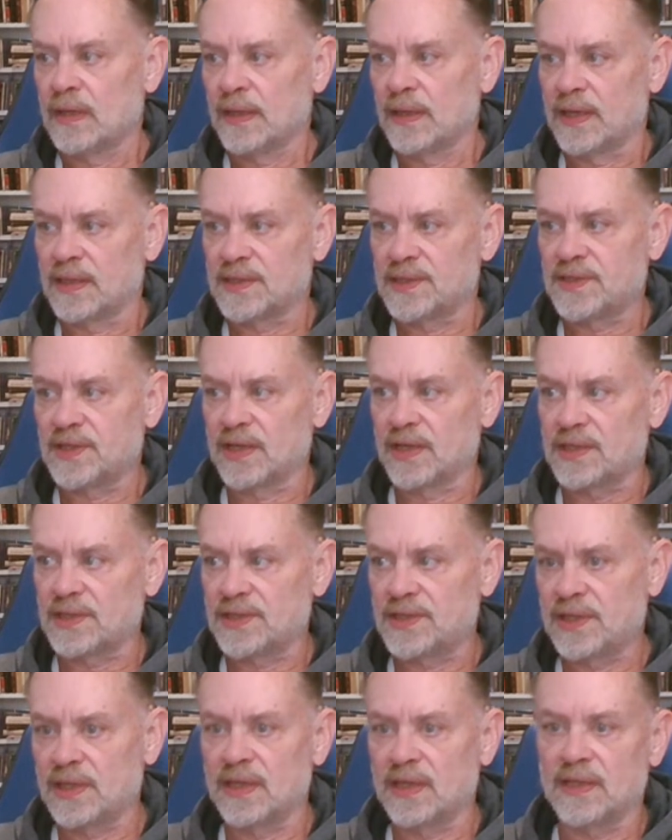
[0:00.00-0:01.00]
Yet
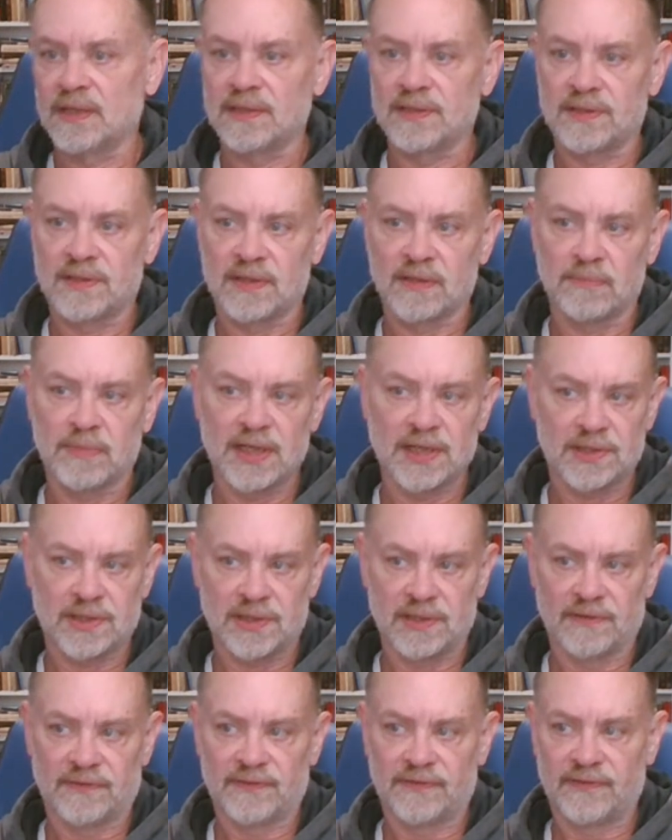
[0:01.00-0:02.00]
such is the
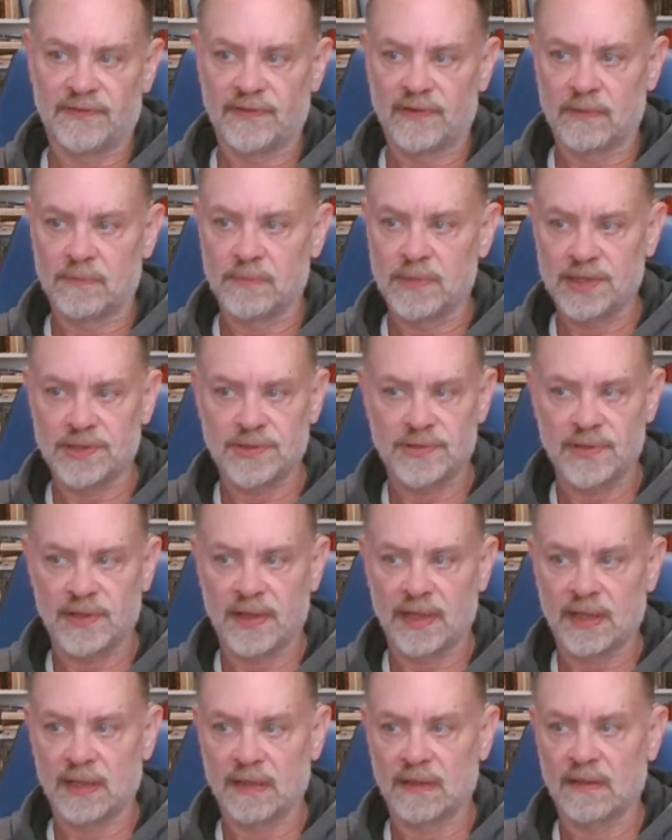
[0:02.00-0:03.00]
mischief and
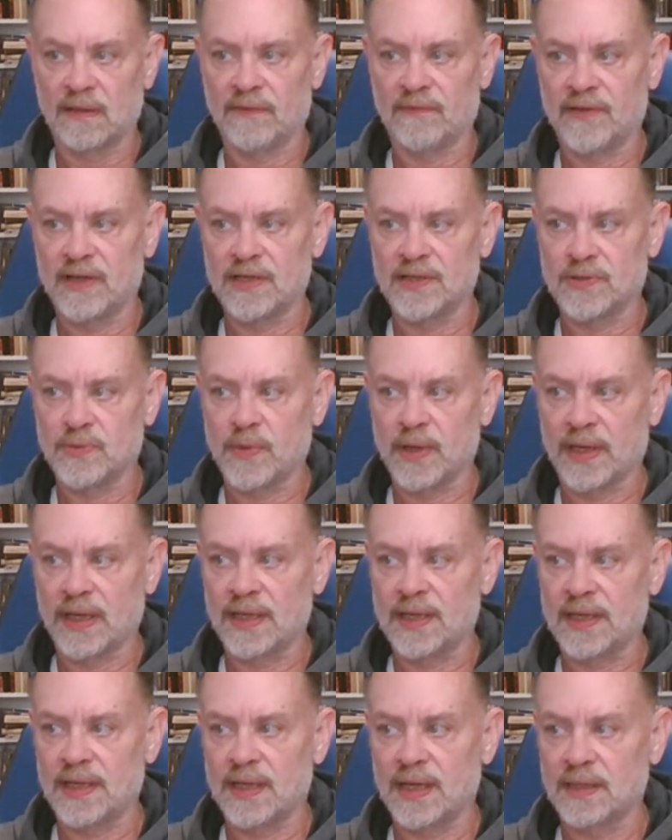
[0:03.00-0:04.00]
misery of these
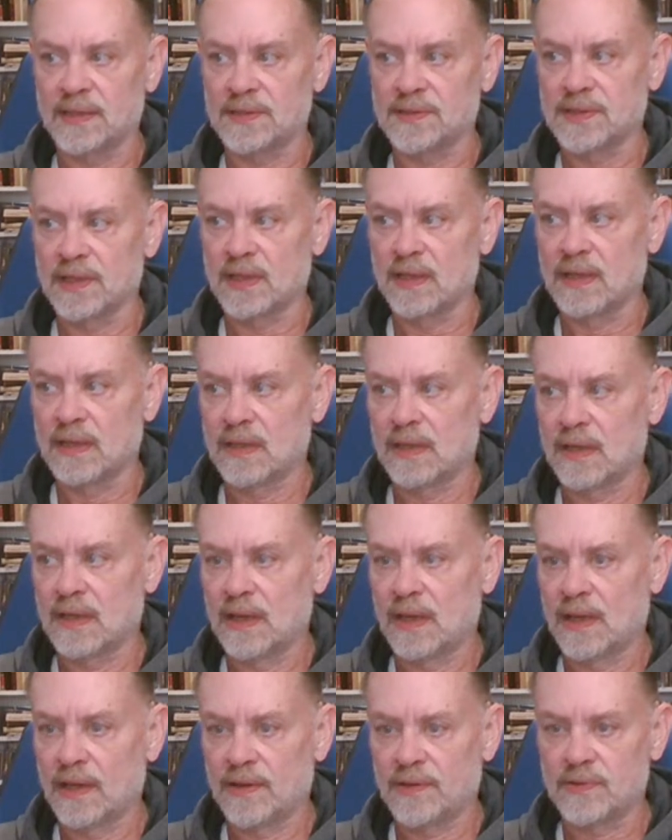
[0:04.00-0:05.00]
wicked days
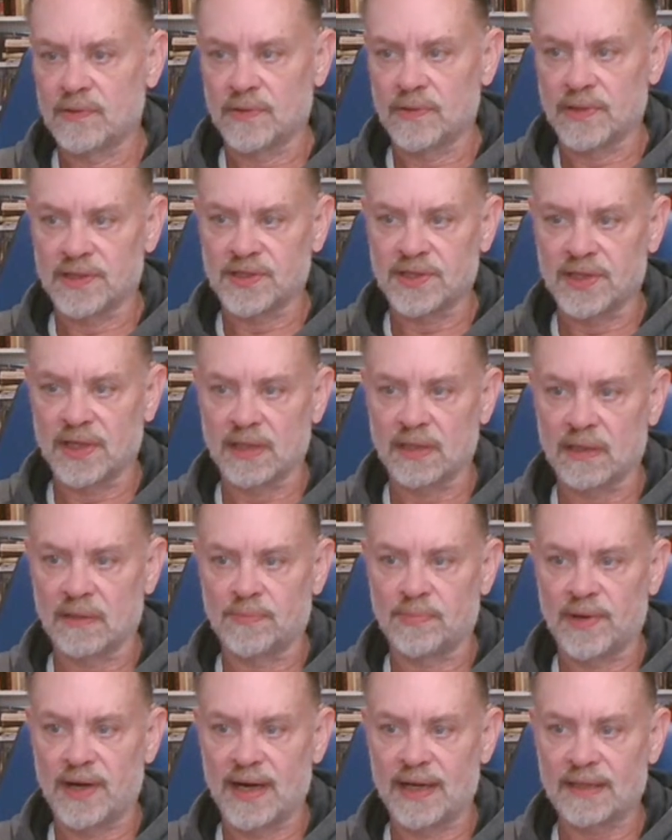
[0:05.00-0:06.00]
through the
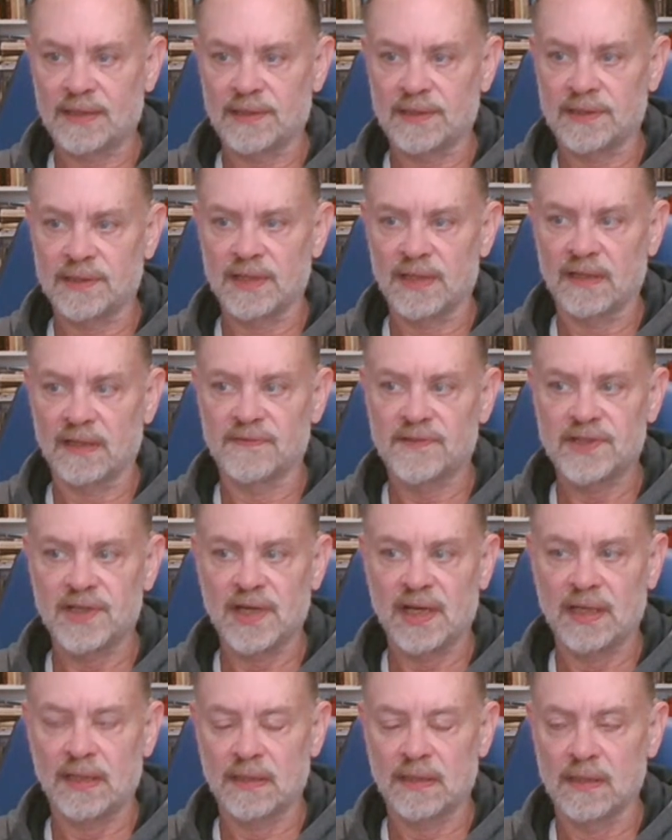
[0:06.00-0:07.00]
subtle practicing of
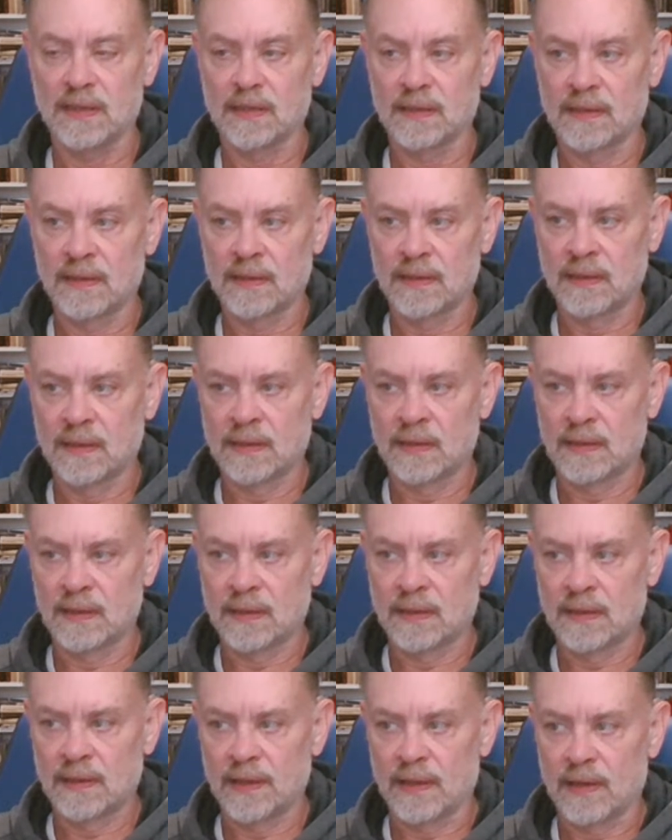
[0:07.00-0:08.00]
Satan,
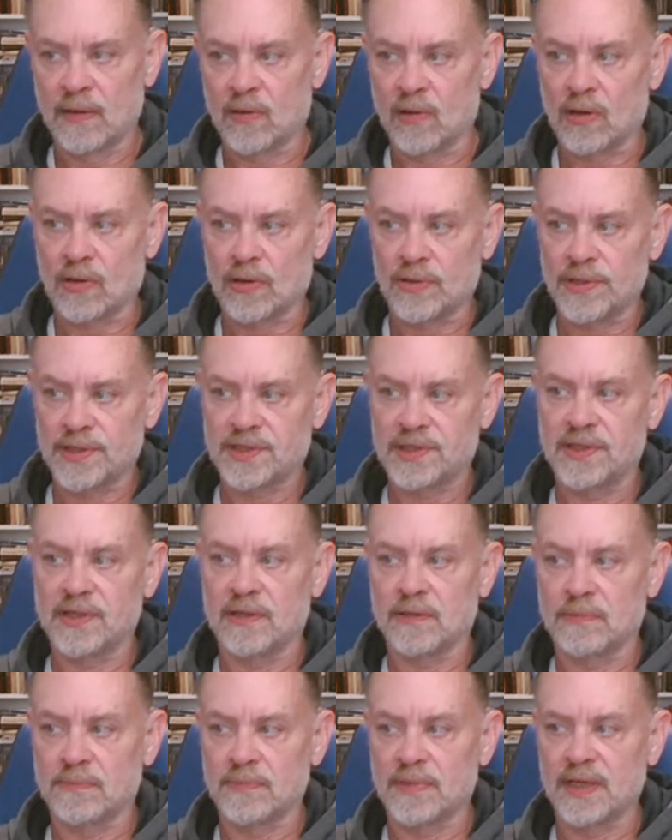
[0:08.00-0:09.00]
that all
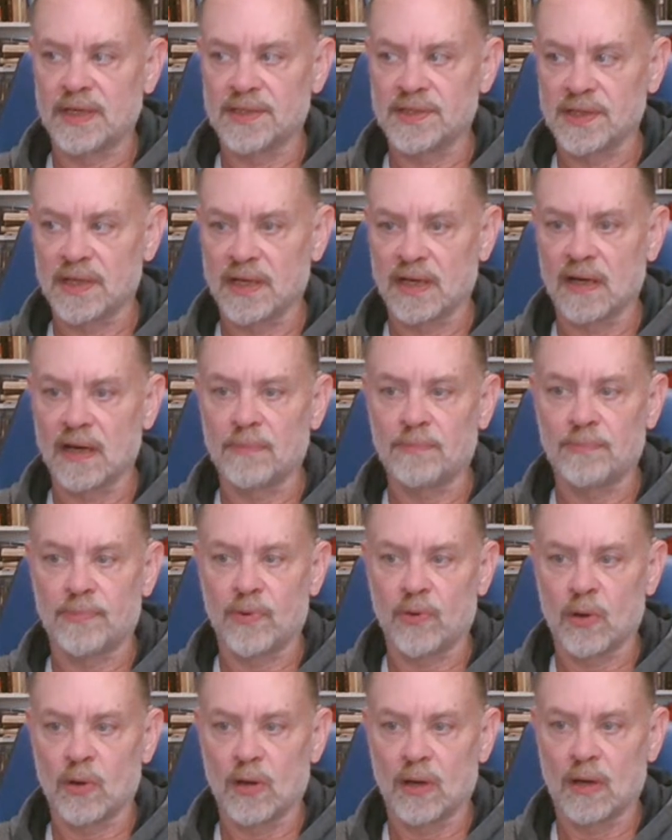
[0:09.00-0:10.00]
Christendom is in an
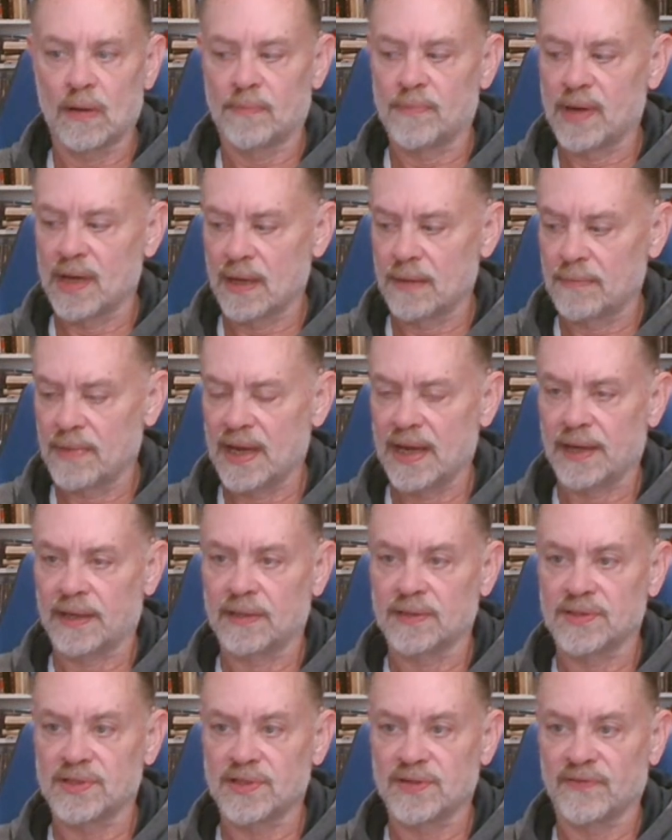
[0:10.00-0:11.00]
uproar by
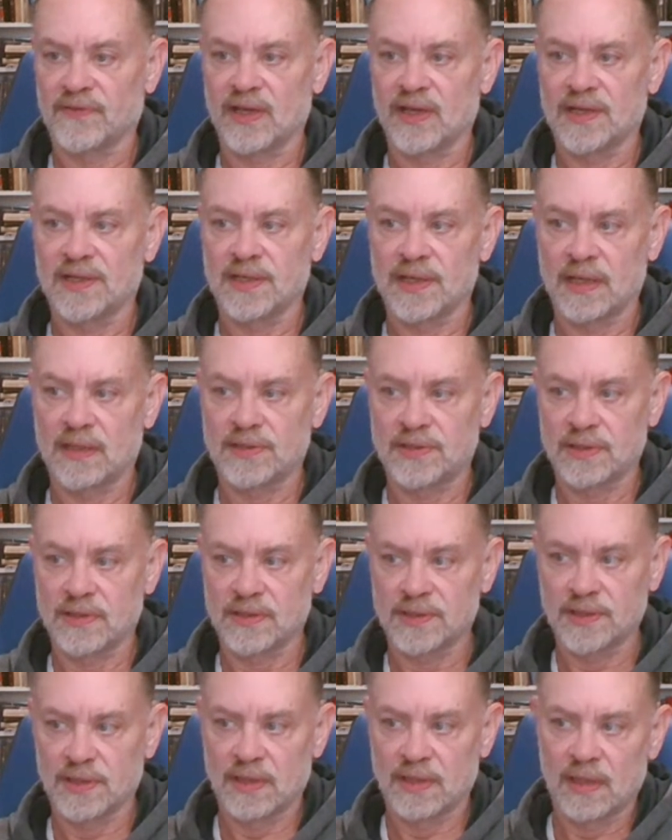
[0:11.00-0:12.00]
matters of
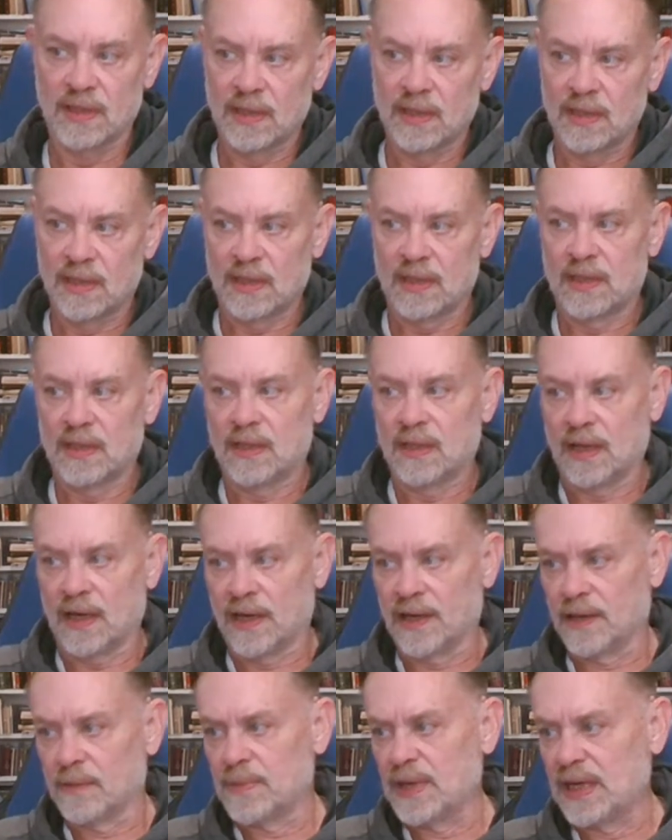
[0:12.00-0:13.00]
contentions,
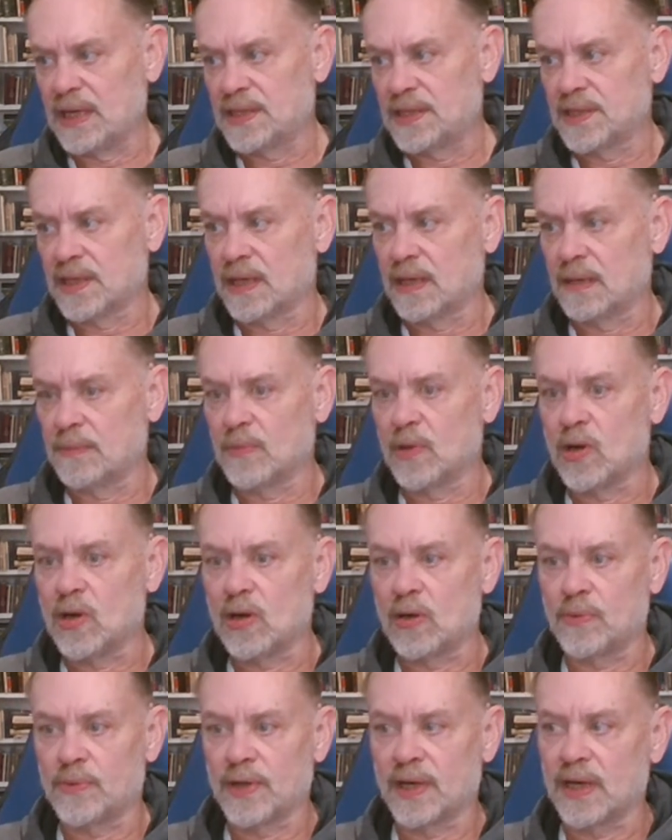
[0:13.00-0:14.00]
and in the meantime
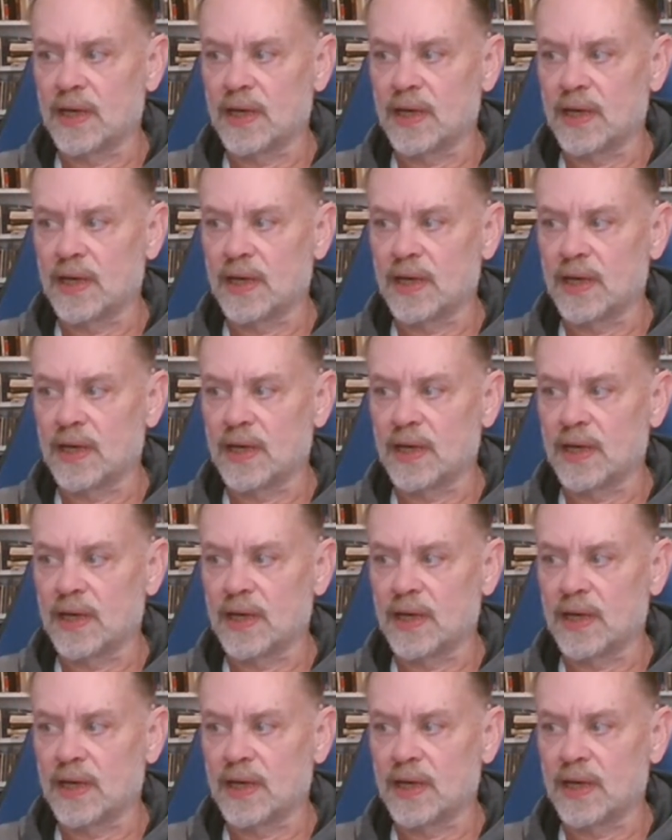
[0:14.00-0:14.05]
all